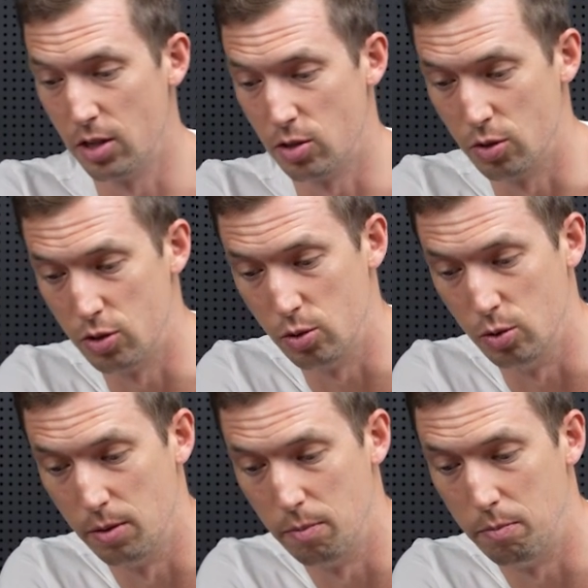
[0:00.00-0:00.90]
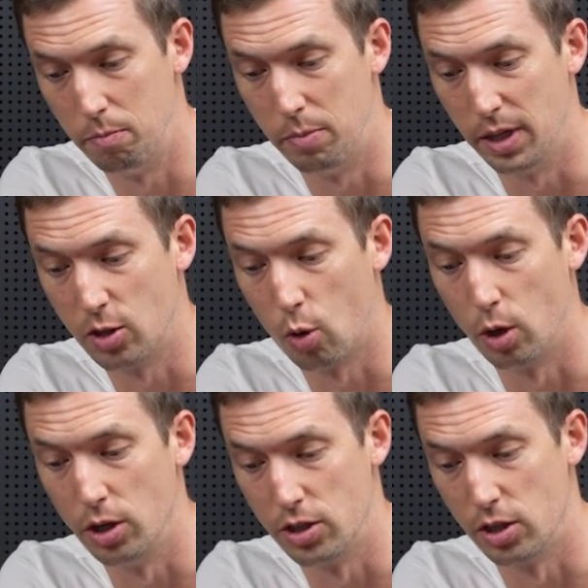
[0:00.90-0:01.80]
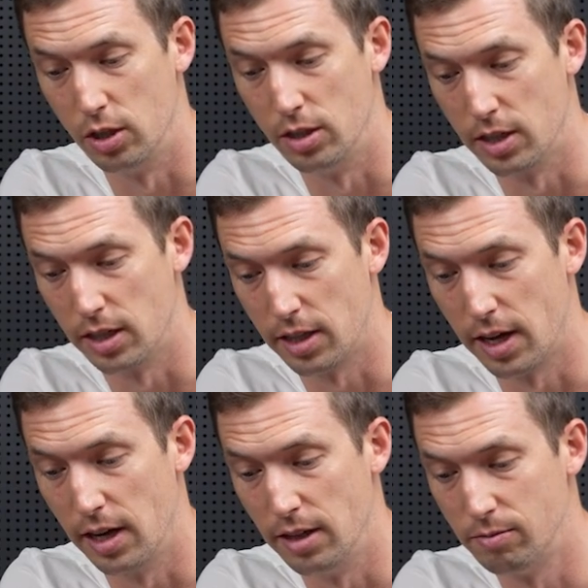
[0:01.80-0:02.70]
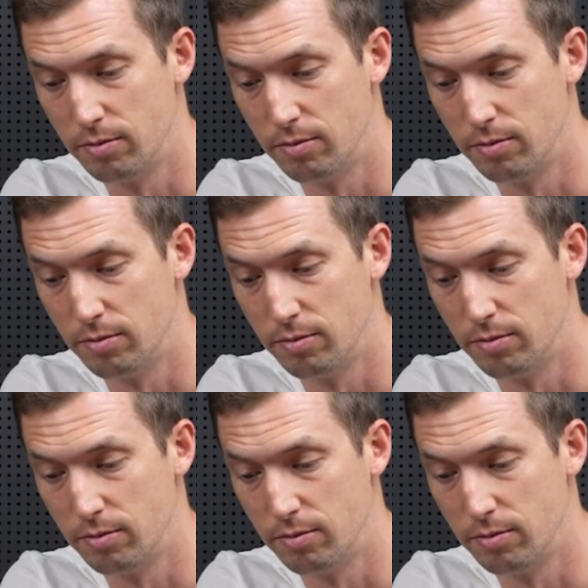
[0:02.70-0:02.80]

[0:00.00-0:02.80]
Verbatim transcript: Don't do big quarter turns like that.